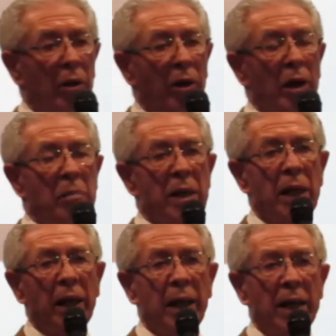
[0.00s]
early
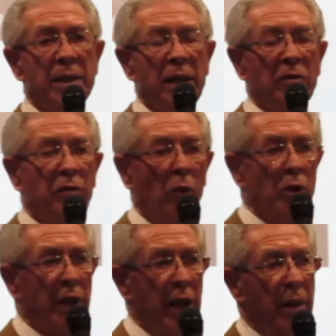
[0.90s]
middle
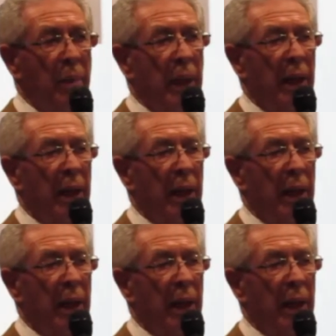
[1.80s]
1940,